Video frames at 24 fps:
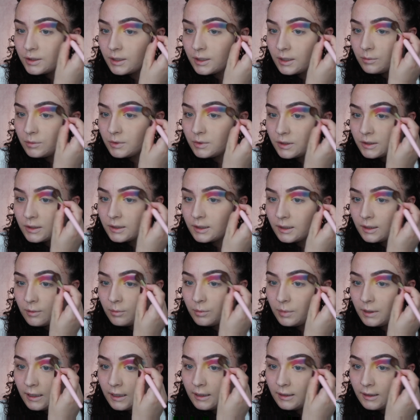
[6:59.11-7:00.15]
and I'm just going to
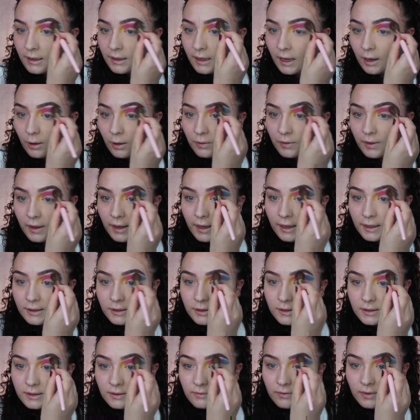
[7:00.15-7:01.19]
blend out the
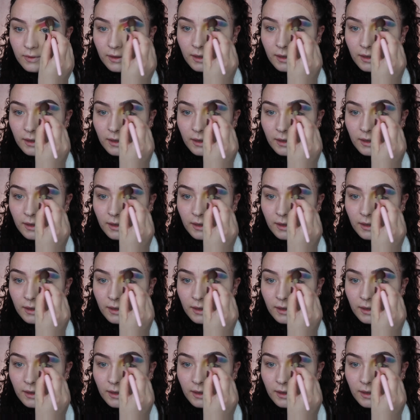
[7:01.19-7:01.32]
edges of